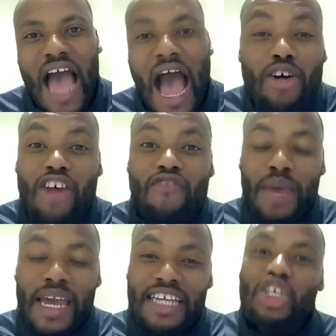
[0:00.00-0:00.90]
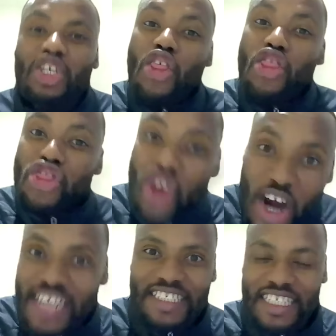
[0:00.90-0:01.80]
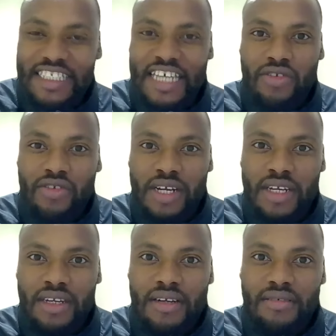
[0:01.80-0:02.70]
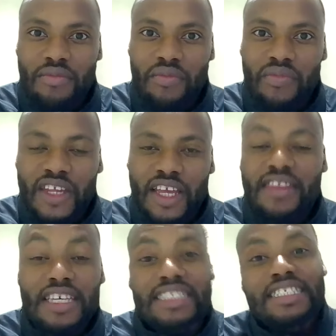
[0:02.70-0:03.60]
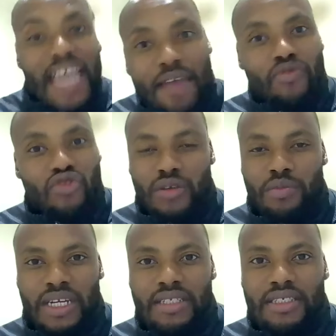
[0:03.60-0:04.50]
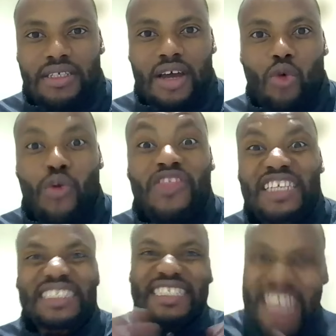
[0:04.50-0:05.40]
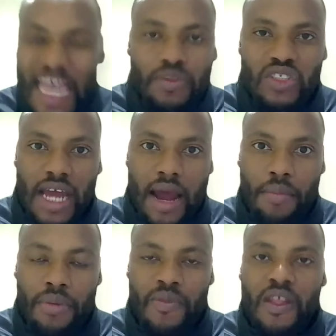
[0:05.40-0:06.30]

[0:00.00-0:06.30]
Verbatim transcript: I would have made 3,600 in the same three minutes with the same setup.